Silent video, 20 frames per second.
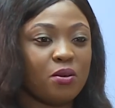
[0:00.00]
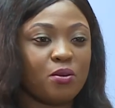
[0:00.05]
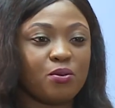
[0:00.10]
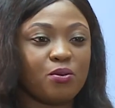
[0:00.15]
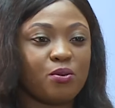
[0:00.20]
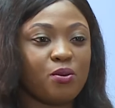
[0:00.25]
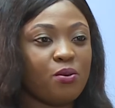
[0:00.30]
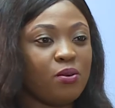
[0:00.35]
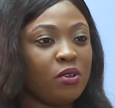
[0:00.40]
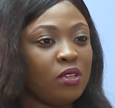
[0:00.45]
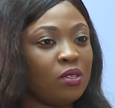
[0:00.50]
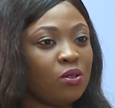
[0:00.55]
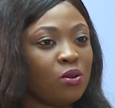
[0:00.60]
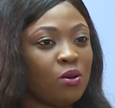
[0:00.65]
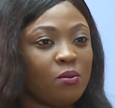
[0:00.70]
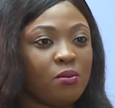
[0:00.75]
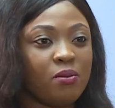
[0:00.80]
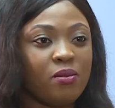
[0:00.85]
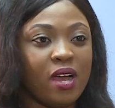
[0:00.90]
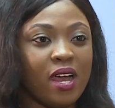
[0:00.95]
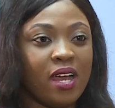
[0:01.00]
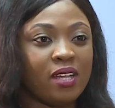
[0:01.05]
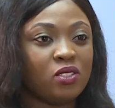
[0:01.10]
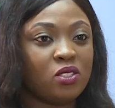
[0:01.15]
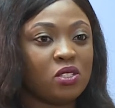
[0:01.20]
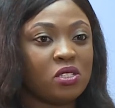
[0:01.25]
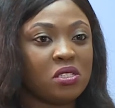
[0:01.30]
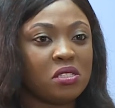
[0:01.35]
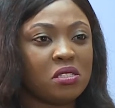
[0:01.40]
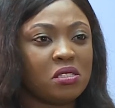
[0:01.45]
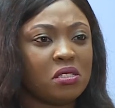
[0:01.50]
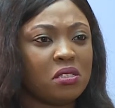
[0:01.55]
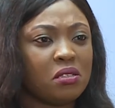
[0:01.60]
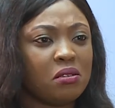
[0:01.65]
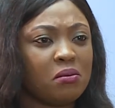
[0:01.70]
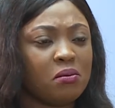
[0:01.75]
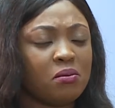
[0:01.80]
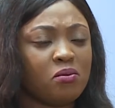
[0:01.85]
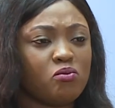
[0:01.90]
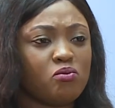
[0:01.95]
growing up, I just,
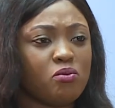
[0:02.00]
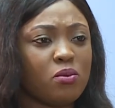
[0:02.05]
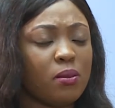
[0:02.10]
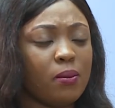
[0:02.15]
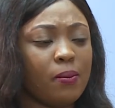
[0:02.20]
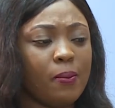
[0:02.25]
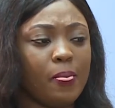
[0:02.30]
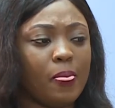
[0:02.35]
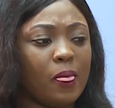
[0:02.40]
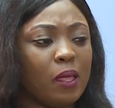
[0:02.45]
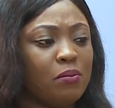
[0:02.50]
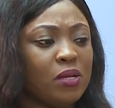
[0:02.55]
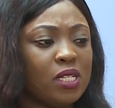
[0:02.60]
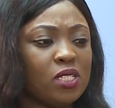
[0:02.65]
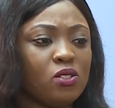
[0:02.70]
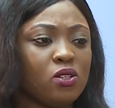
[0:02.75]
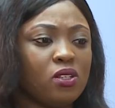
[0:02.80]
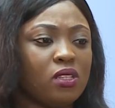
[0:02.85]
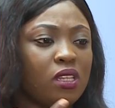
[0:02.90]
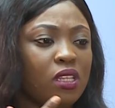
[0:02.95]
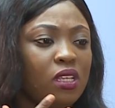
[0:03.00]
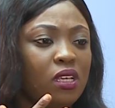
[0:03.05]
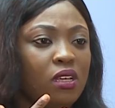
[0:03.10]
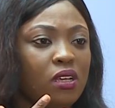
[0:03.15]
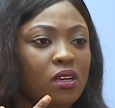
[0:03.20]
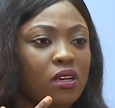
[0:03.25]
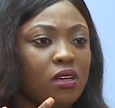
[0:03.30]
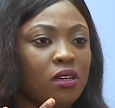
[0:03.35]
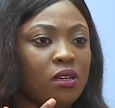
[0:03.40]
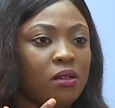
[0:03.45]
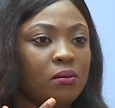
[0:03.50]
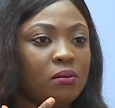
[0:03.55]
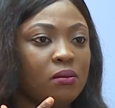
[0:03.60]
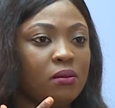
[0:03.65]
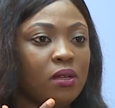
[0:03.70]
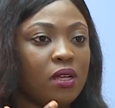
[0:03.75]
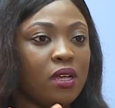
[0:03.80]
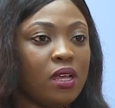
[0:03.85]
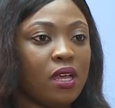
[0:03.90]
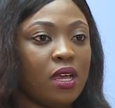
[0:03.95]
based on the
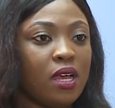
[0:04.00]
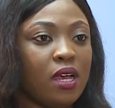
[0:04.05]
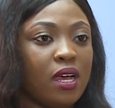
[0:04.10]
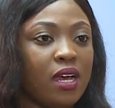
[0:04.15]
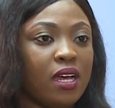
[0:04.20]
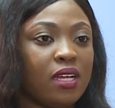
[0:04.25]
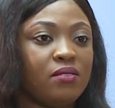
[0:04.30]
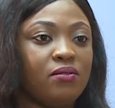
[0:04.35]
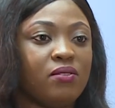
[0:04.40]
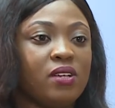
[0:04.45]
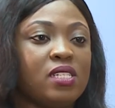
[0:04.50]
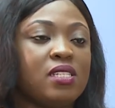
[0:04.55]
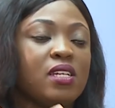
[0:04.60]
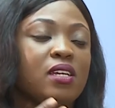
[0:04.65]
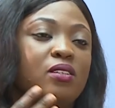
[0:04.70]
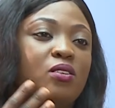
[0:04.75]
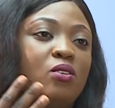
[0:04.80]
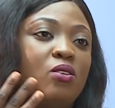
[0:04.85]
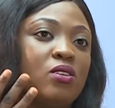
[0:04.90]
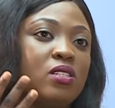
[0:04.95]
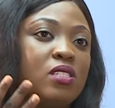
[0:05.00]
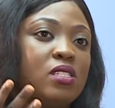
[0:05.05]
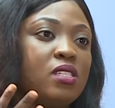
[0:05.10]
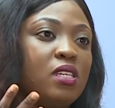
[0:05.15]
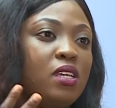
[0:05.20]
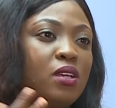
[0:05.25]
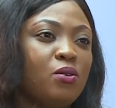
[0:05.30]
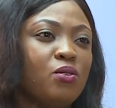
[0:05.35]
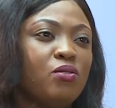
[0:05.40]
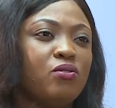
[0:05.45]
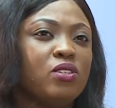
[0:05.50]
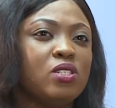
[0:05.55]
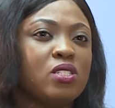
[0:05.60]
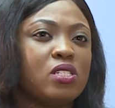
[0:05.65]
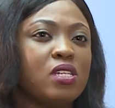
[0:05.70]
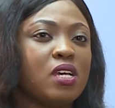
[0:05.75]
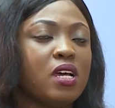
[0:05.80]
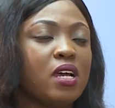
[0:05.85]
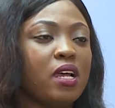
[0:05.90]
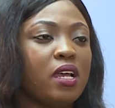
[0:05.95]
advice I had gotten over
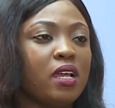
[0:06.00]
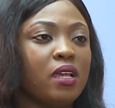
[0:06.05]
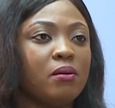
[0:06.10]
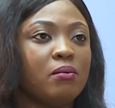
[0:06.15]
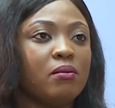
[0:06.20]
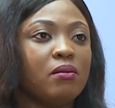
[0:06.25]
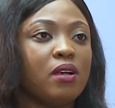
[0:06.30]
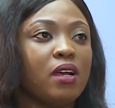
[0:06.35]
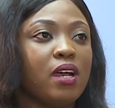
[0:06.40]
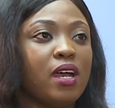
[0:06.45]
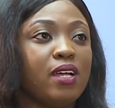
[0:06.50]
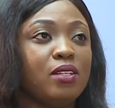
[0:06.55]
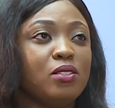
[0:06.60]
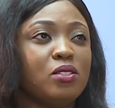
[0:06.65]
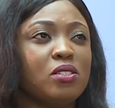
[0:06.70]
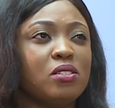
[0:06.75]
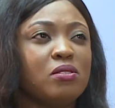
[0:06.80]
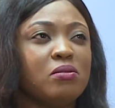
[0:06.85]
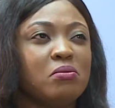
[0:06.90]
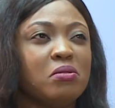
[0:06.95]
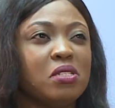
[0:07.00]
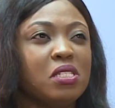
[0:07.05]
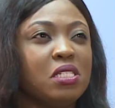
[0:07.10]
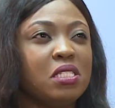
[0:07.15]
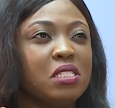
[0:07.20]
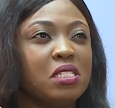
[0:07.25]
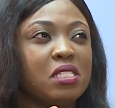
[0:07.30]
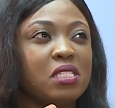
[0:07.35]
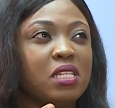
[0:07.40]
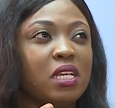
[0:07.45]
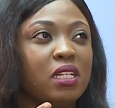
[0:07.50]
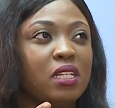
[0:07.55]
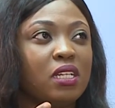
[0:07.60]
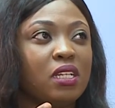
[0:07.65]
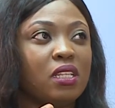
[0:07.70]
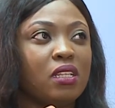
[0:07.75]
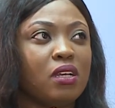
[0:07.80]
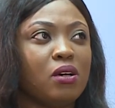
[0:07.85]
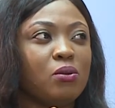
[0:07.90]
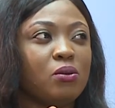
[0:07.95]
time, I just really
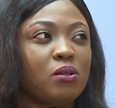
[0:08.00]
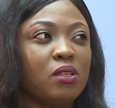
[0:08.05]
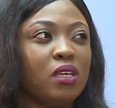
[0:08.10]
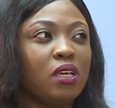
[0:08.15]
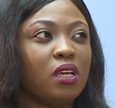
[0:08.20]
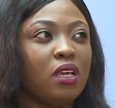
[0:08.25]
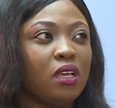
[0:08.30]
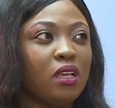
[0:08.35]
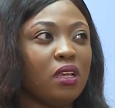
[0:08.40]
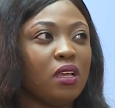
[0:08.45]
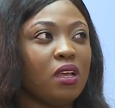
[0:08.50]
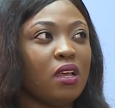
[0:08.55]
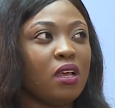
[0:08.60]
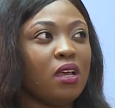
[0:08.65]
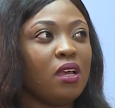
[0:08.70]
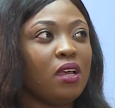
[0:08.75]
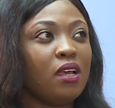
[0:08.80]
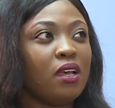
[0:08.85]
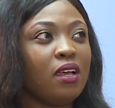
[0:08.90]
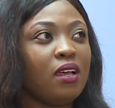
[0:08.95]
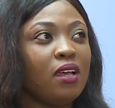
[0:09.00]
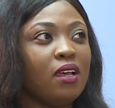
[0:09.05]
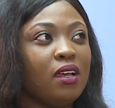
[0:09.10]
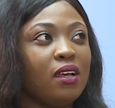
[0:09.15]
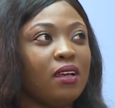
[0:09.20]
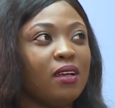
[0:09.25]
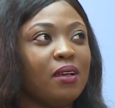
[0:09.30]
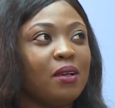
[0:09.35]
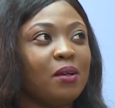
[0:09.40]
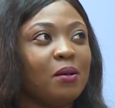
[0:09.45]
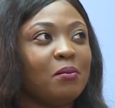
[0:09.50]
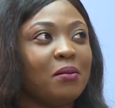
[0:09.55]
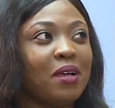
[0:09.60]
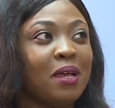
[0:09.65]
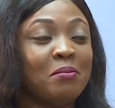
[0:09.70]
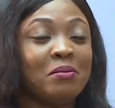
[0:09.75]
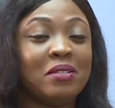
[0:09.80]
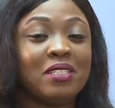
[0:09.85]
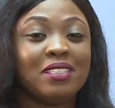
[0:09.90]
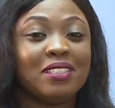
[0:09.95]
decided that, okay,
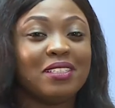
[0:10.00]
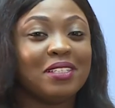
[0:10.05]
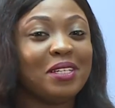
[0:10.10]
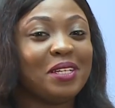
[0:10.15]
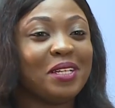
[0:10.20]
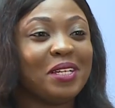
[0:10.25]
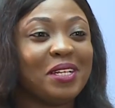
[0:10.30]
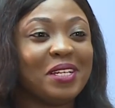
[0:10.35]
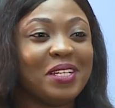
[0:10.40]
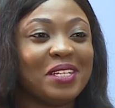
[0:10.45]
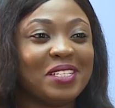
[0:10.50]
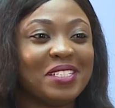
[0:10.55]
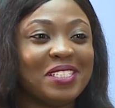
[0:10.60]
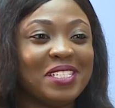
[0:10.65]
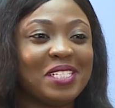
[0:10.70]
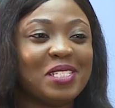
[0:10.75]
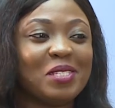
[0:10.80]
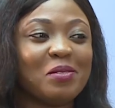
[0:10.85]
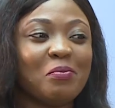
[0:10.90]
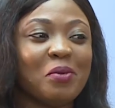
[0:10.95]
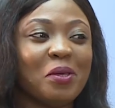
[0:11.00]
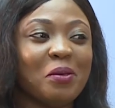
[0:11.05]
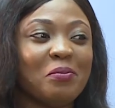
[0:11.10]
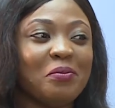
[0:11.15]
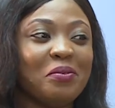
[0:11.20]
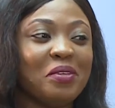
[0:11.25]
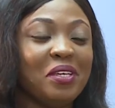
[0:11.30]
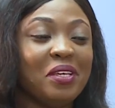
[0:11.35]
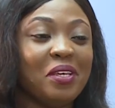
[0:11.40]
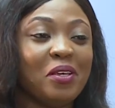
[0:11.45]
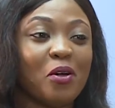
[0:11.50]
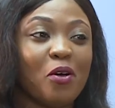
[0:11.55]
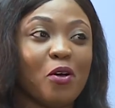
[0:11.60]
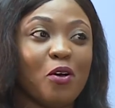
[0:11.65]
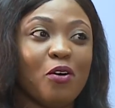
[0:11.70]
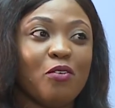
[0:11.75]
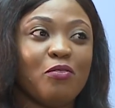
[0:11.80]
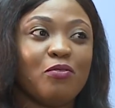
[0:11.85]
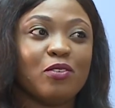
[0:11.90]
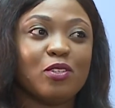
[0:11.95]
I mean, this may be
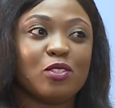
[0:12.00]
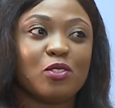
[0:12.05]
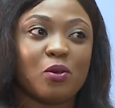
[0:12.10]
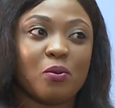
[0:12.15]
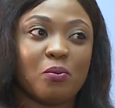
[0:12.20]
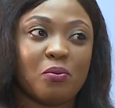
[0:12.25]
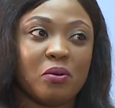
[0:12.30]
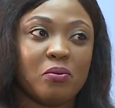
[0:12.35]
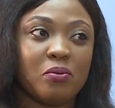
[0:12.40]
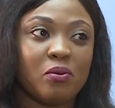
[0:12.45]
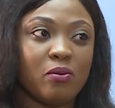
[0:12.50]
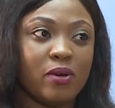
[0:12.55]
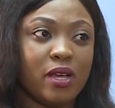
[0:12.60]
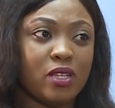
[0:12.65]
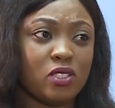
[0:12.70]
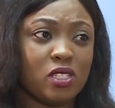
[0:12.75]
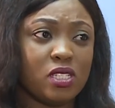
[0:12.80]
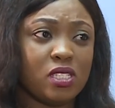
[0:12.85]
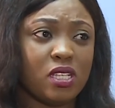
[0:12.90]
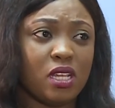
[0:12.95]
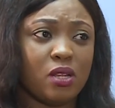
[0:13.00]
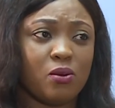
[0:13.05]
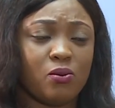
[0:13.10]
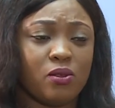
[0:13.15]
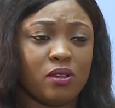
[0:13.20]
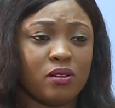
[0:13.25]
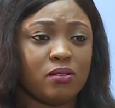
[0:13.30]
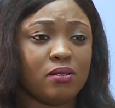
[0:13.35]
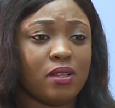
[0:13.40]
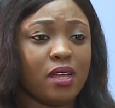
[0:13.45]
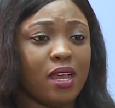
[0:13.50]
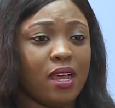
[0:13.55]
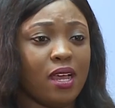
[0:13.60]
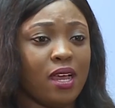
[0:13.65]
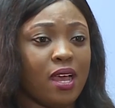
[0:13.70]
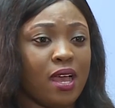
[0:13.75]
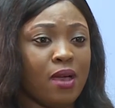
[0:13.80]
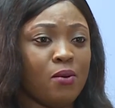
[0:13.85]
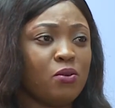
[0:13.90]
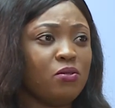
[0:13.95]
off for some people, but I just said, well,
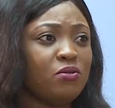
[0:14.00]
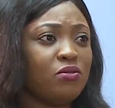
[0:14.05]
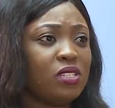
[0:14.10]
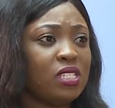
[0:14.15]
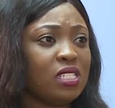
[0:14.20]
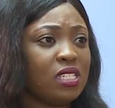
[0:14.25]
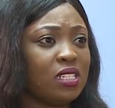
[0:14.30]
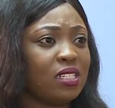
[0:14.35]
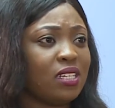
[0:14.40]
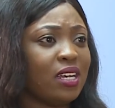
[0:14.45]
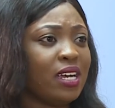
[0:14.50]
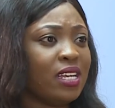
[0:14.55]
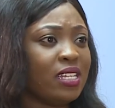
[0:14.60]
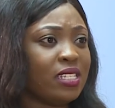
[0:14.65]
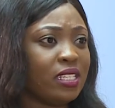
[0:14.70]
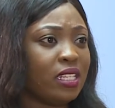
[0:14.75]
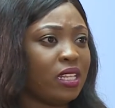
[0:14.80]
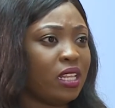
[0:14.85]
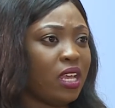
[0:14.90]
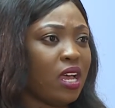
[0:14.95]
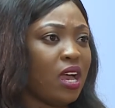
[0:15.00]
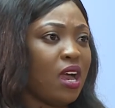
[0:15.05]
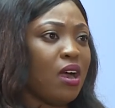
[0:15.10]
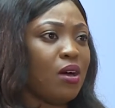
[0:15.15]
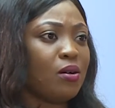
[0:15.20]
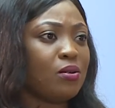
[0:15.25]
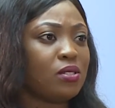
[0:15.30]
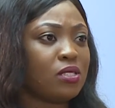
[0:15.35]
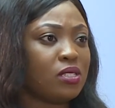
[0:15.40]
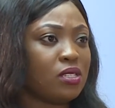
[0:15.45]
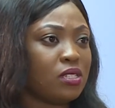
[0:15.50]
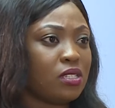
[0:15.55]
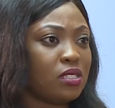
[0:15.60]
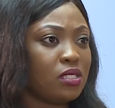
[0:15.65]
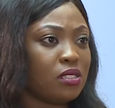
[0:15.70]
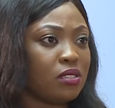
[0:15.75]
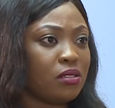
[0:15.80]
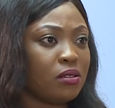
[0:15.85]
I won't visit guys in their houses,